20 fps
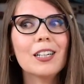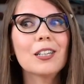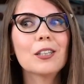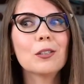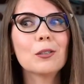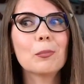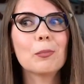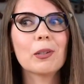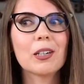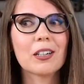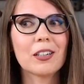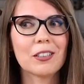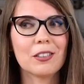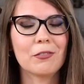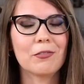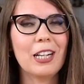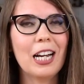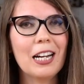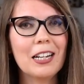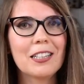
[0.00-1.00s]
So because
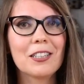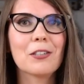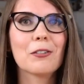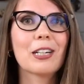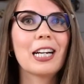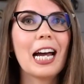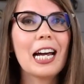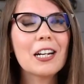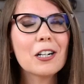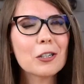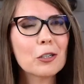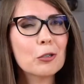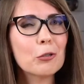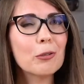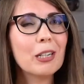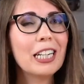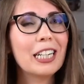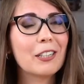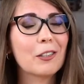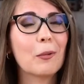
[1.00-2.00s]
of that you cannot
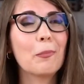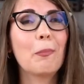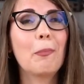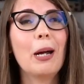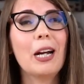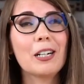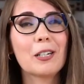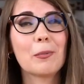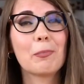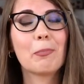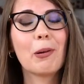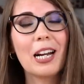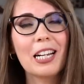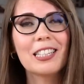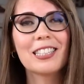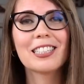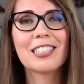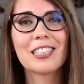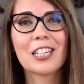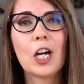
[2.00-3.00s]
really compare the
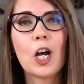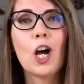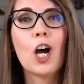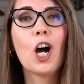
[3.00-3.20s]
prices